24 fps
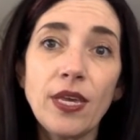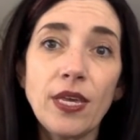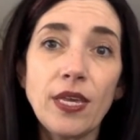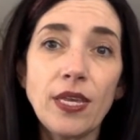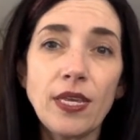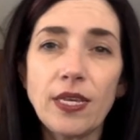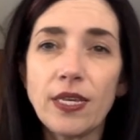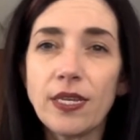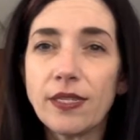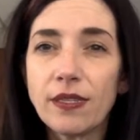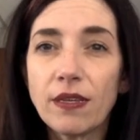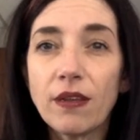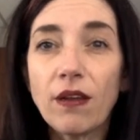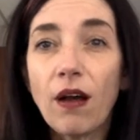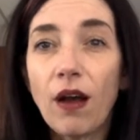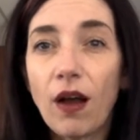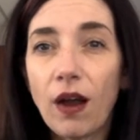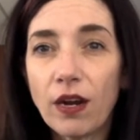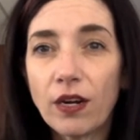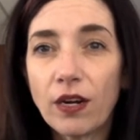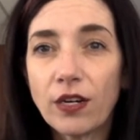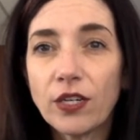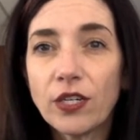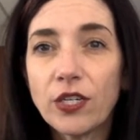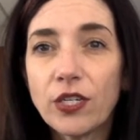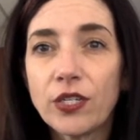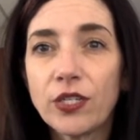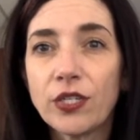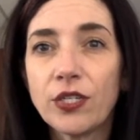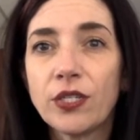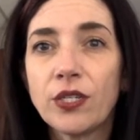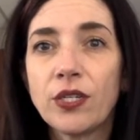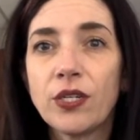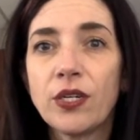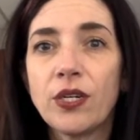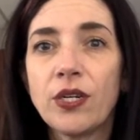Is it harsh?
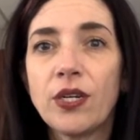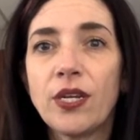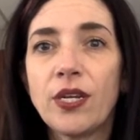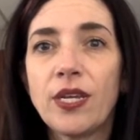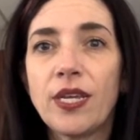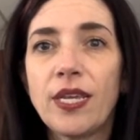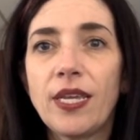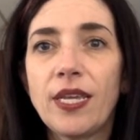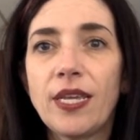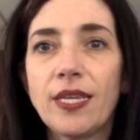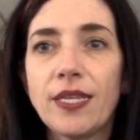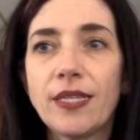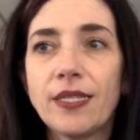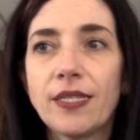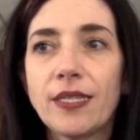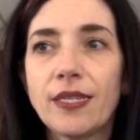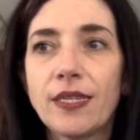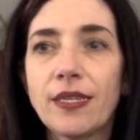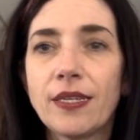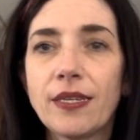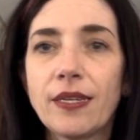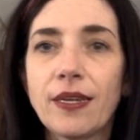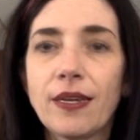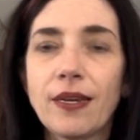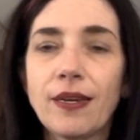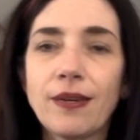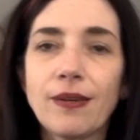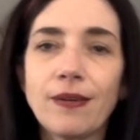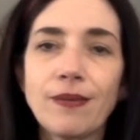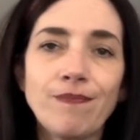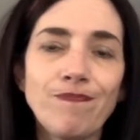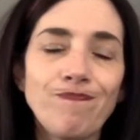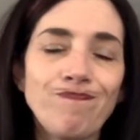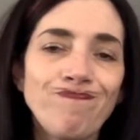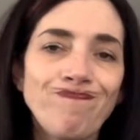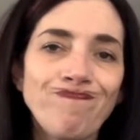Is it
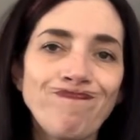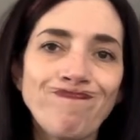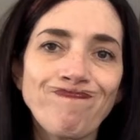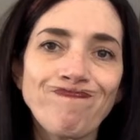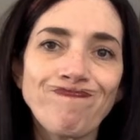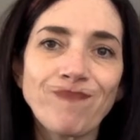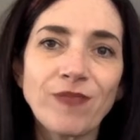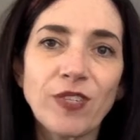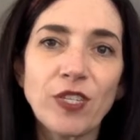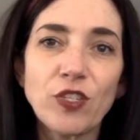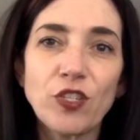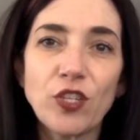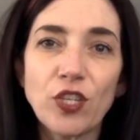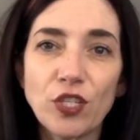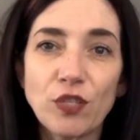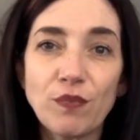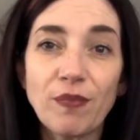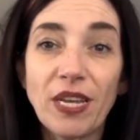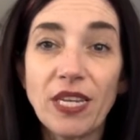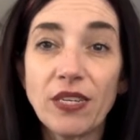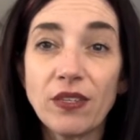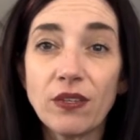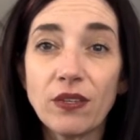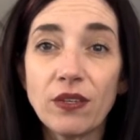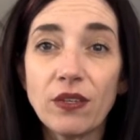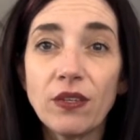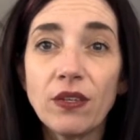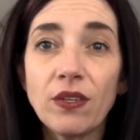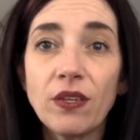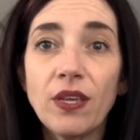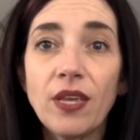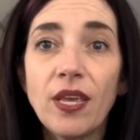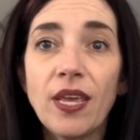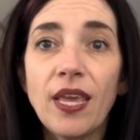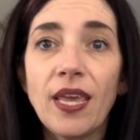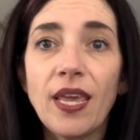judgmental?
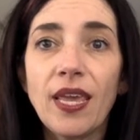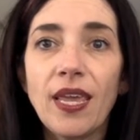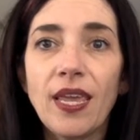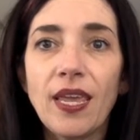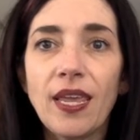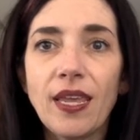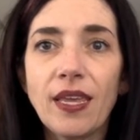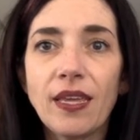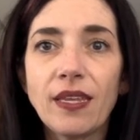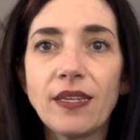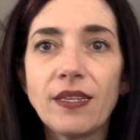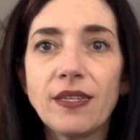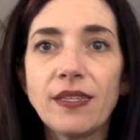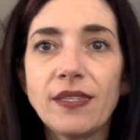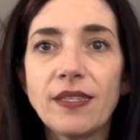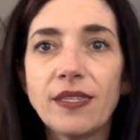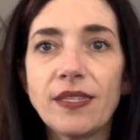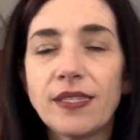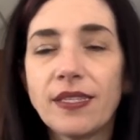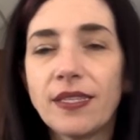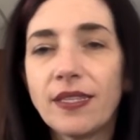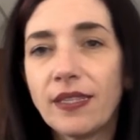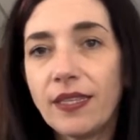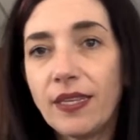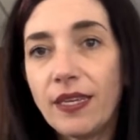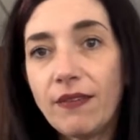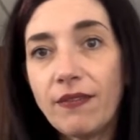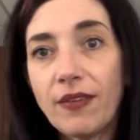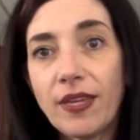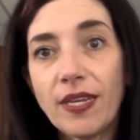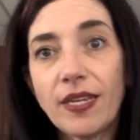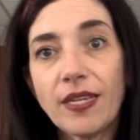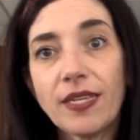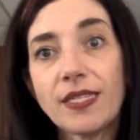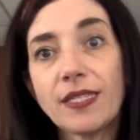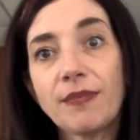And does it leave
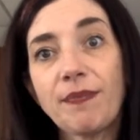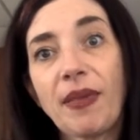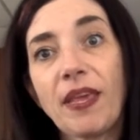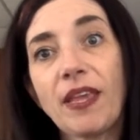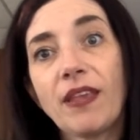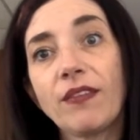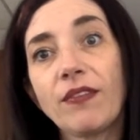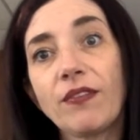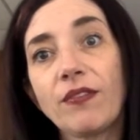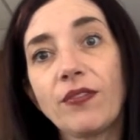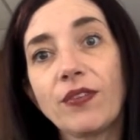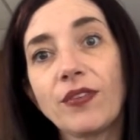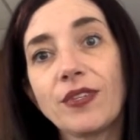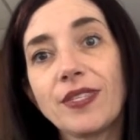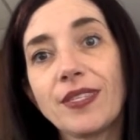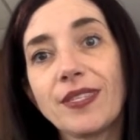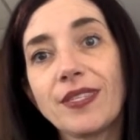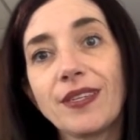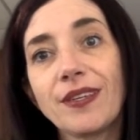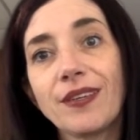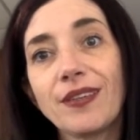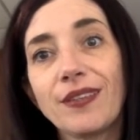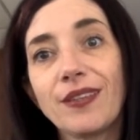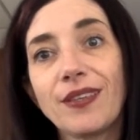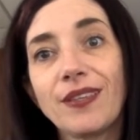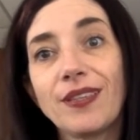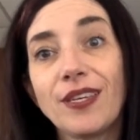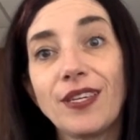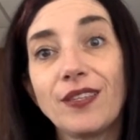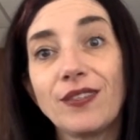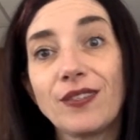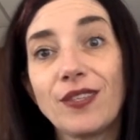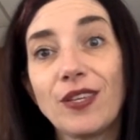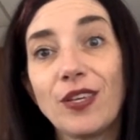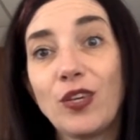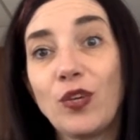any space for still the things
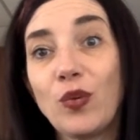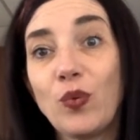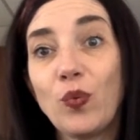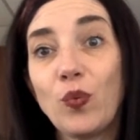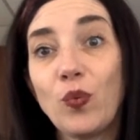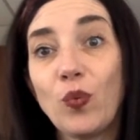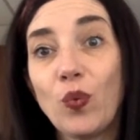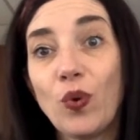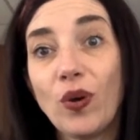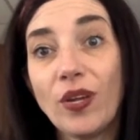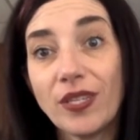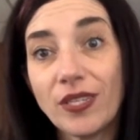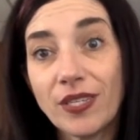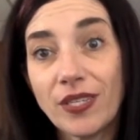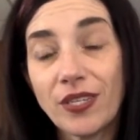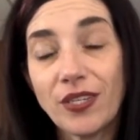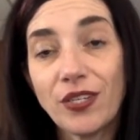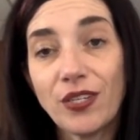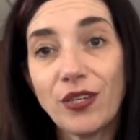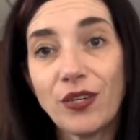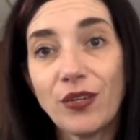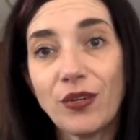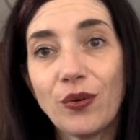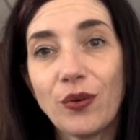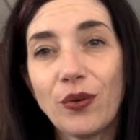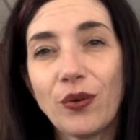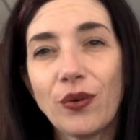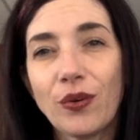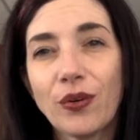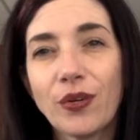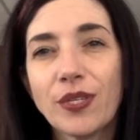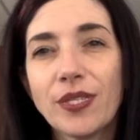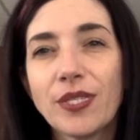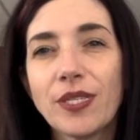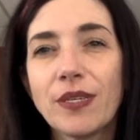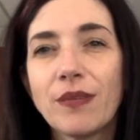that you want to do, or
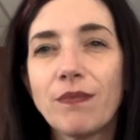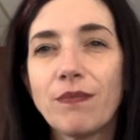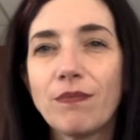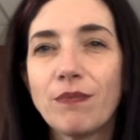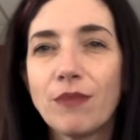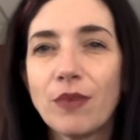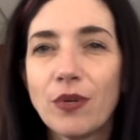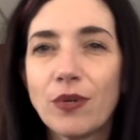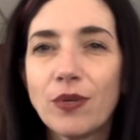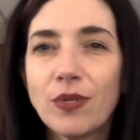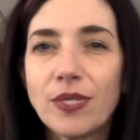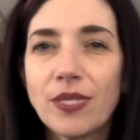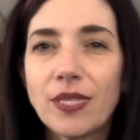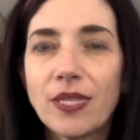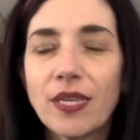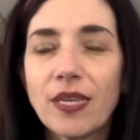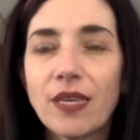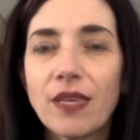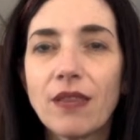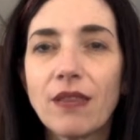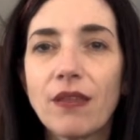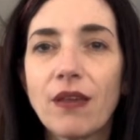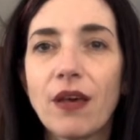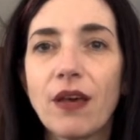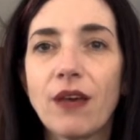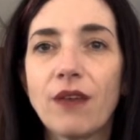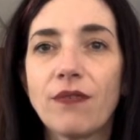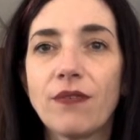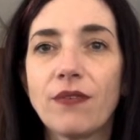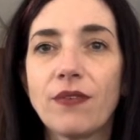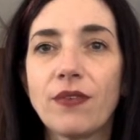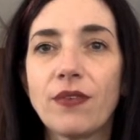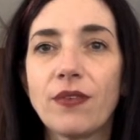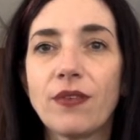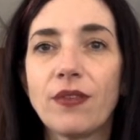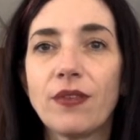is it mostly
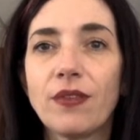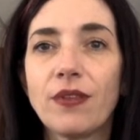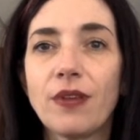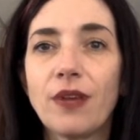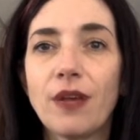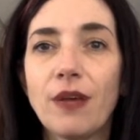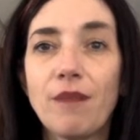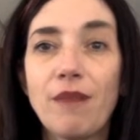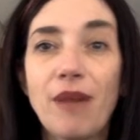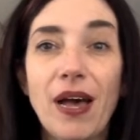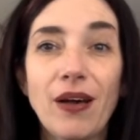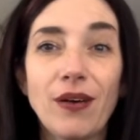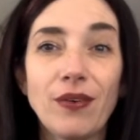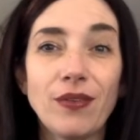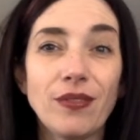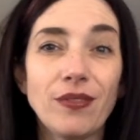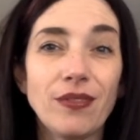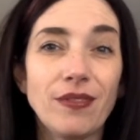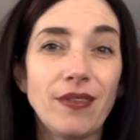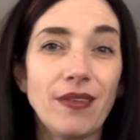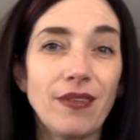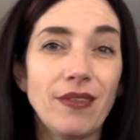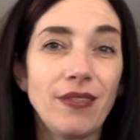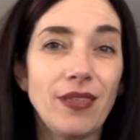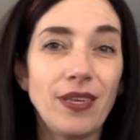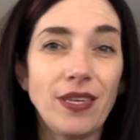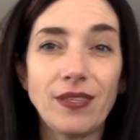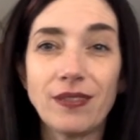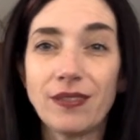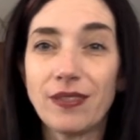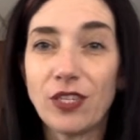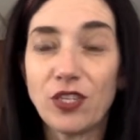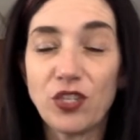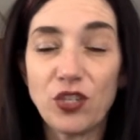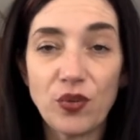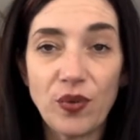thoughtful about the things
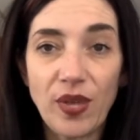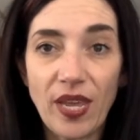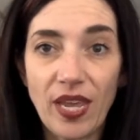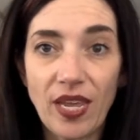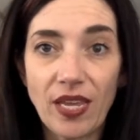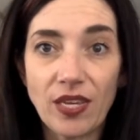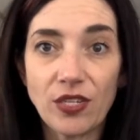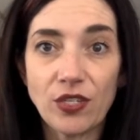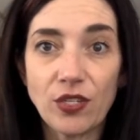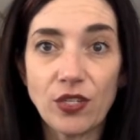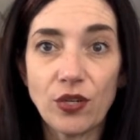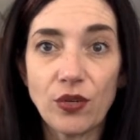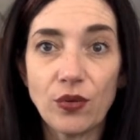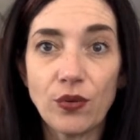that you can't do?